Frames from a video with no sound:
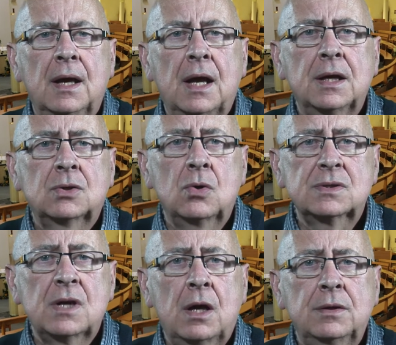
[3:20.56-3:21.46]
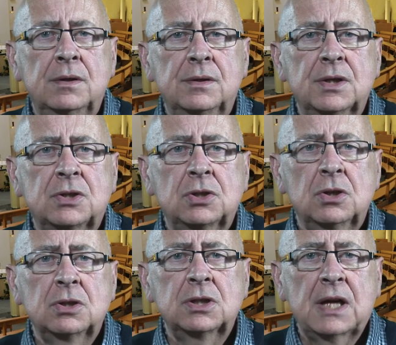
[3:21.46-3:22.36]
And it goes on, the
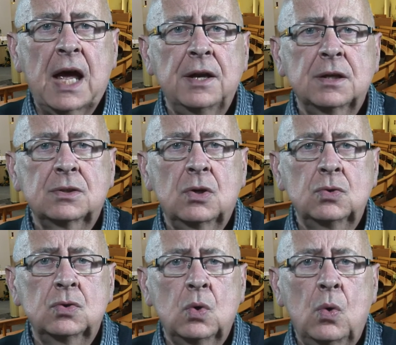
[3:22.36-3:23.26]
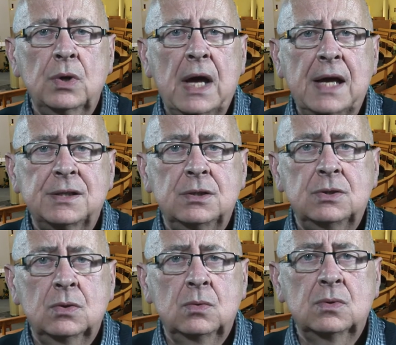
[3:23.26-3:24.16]
Church cannot condone
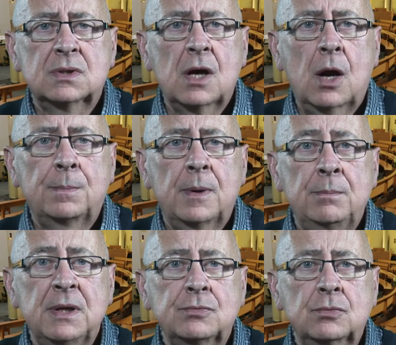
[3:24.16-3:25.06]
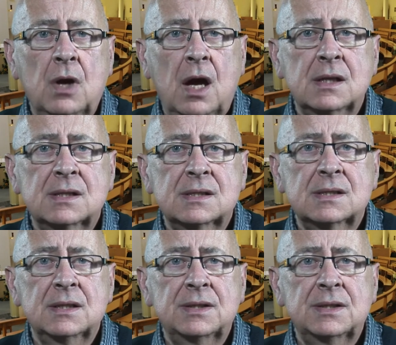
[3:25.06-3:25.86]
attitudes or permit rites